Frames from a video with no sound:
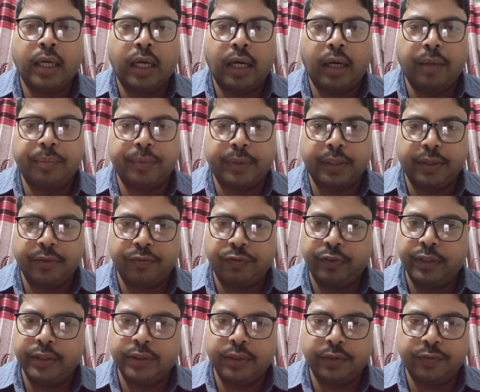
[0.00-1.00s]
upturned
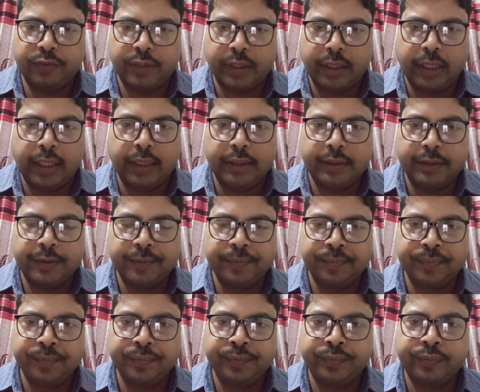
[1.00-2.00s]
face of the dice,
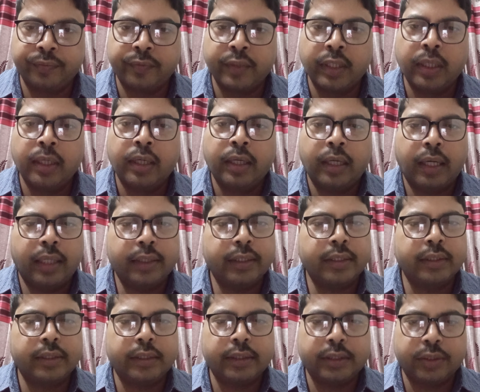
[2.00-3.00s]
I
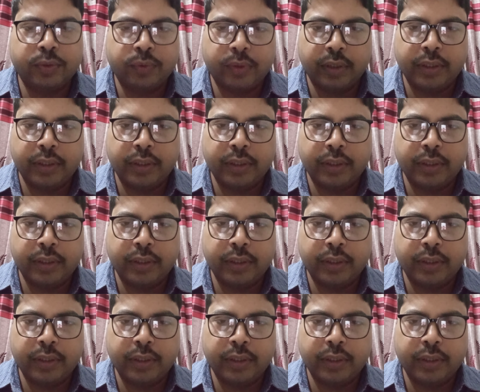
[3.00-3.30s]
think this you can